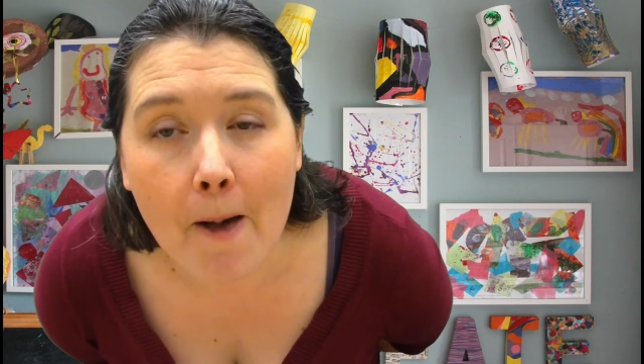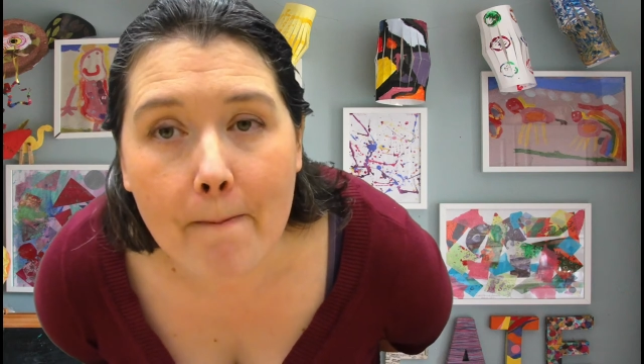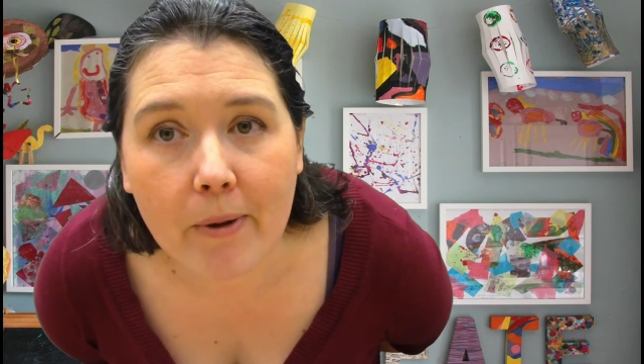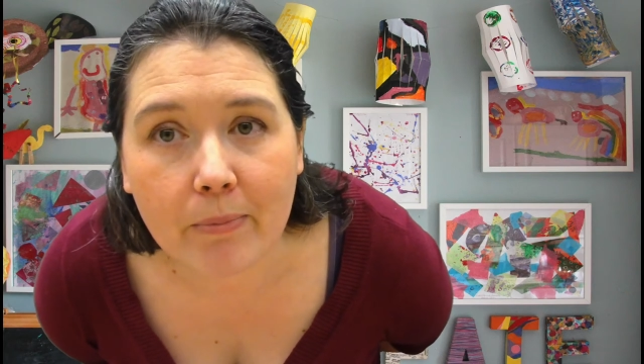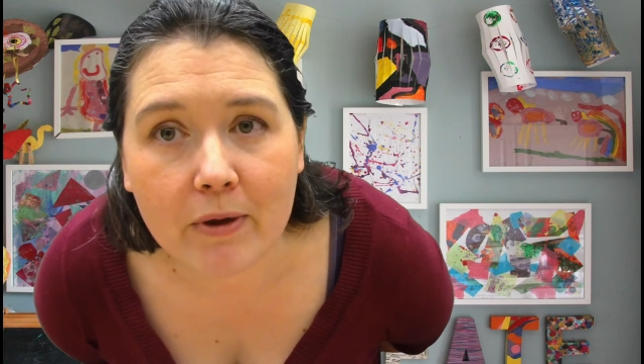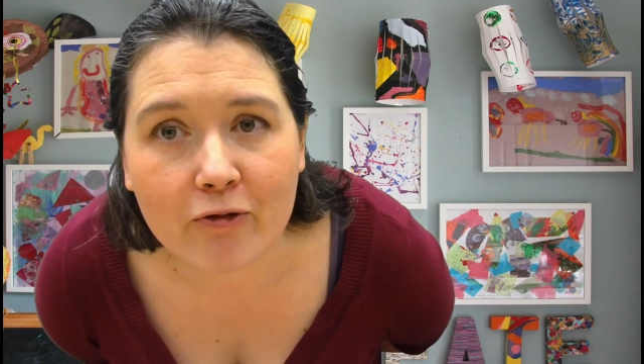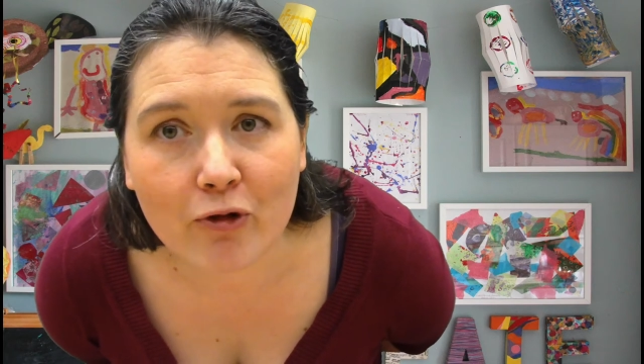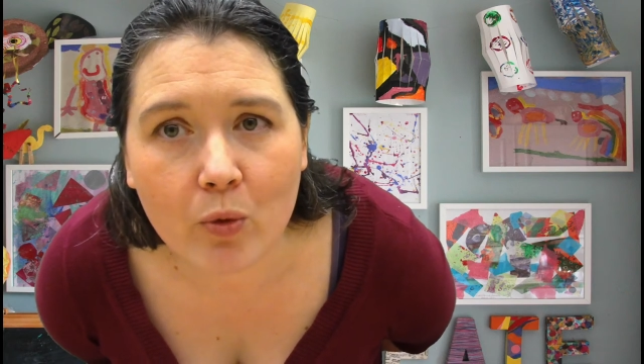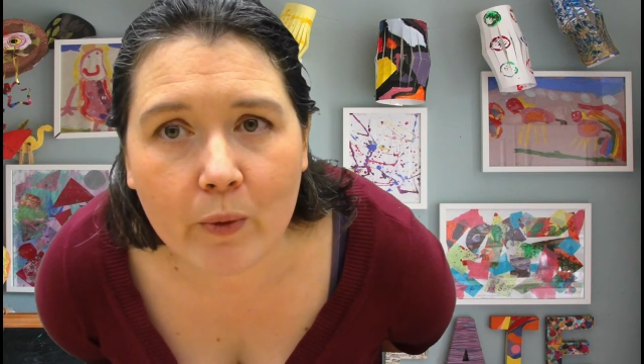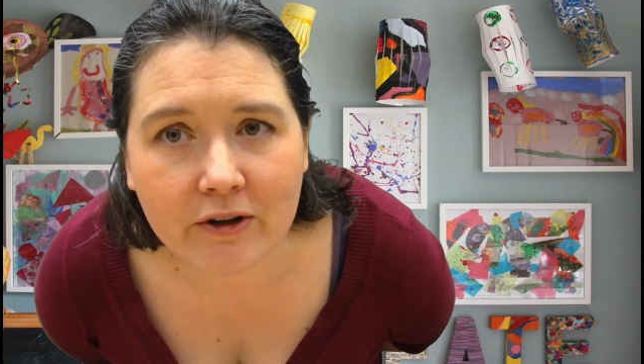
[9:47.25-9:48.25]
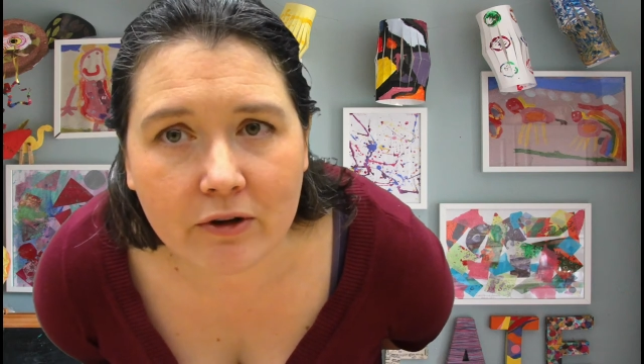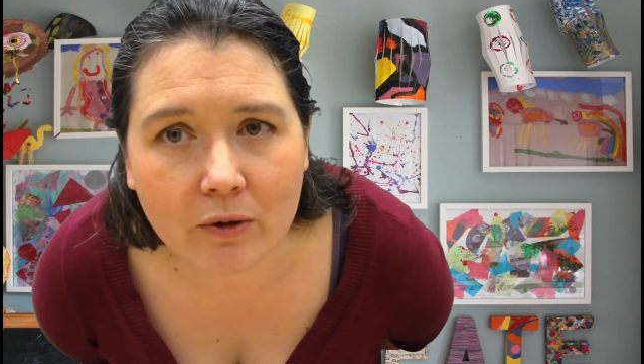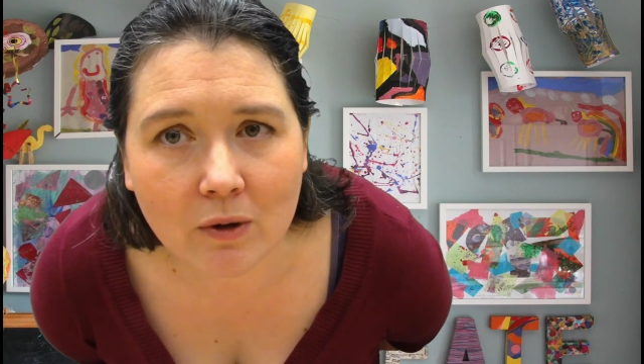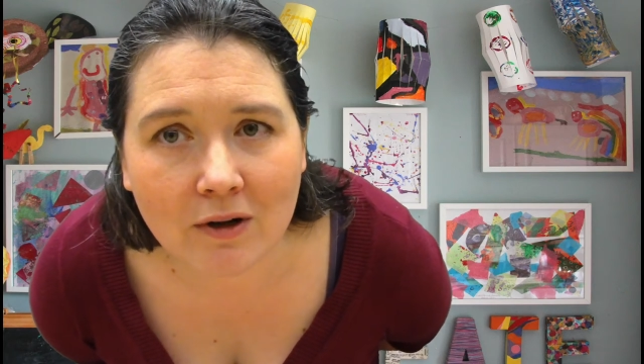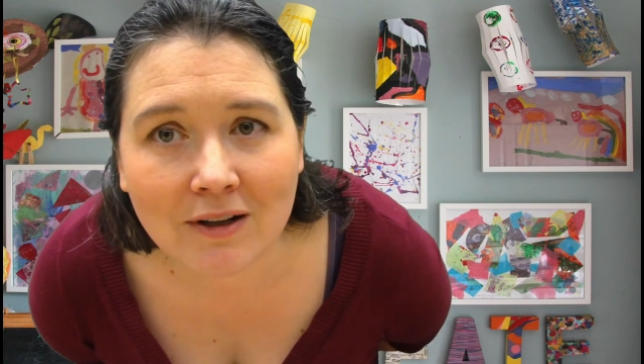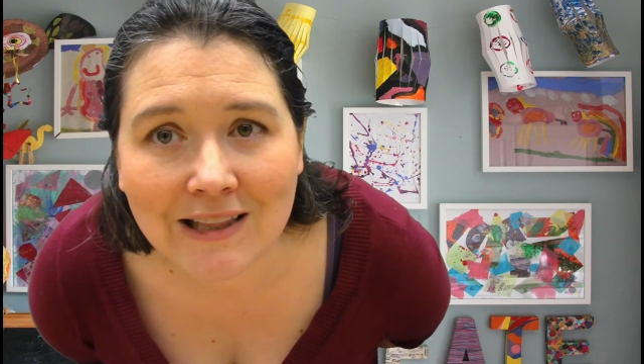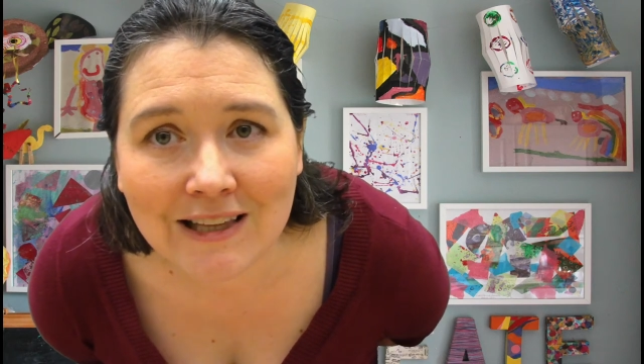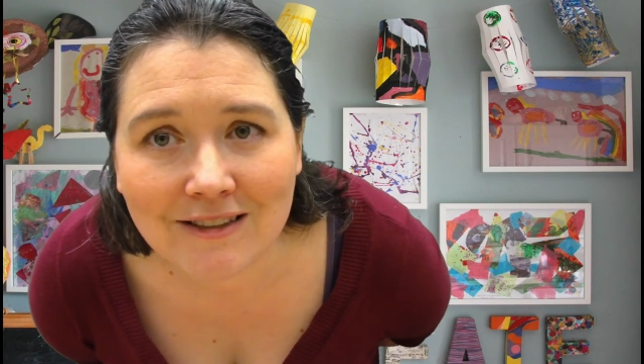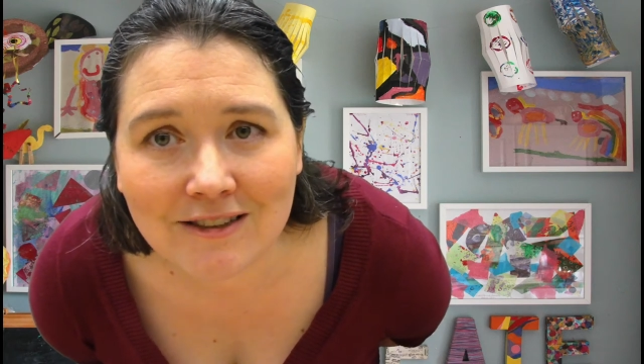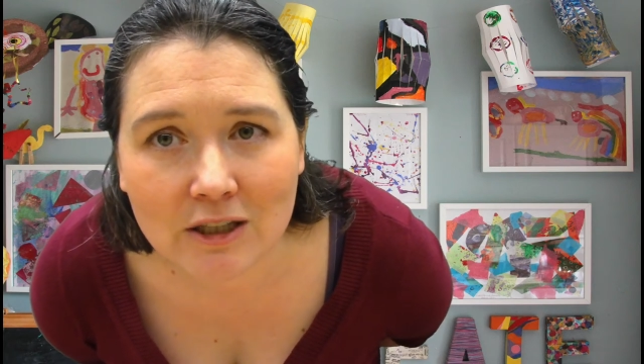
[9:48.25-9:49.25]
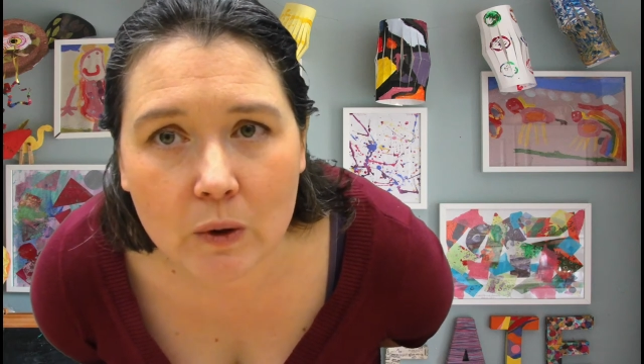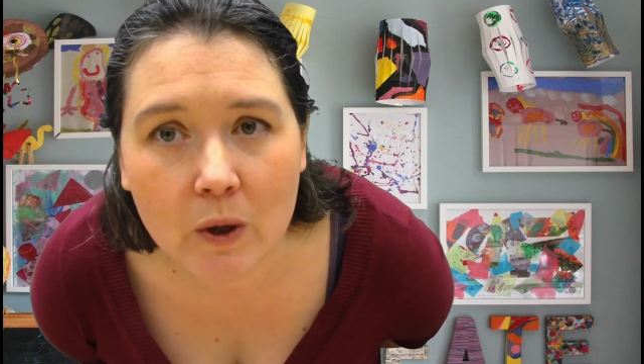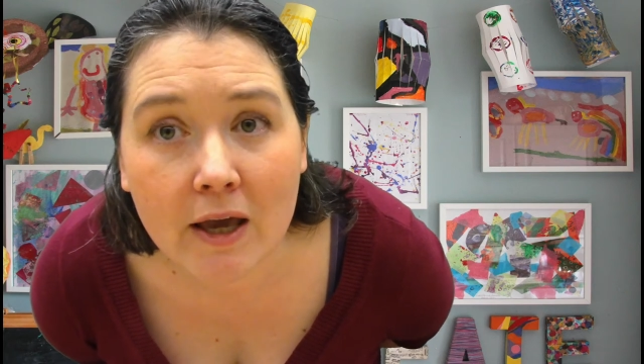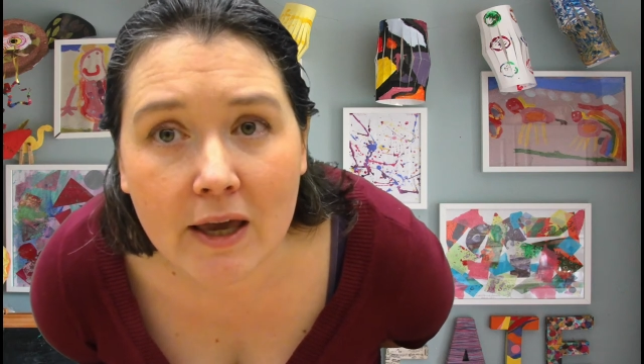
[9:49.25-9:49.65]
But before we do, let's do